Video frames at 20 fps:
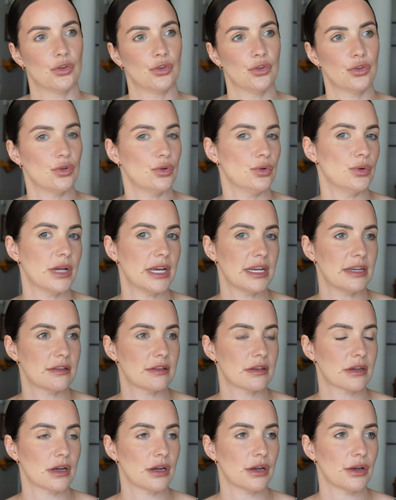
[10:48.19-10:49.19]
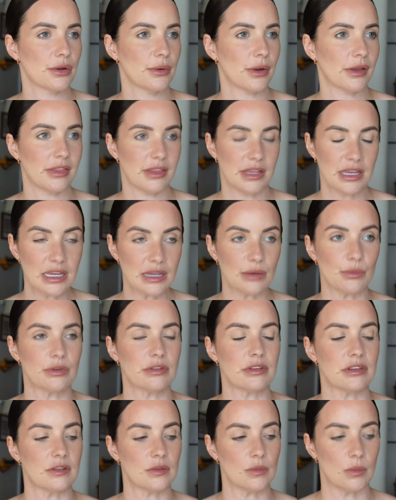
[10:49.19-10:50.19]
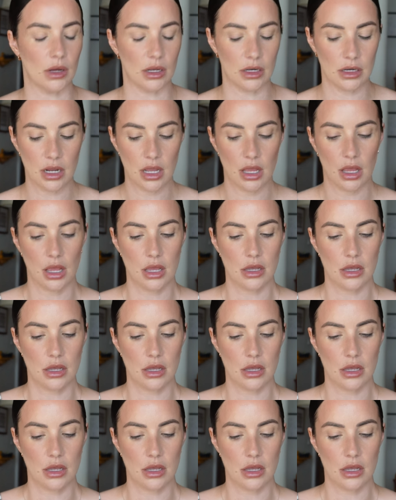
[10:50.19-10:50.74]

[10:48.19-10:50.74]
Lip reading: 2 days ago. I think it was this one.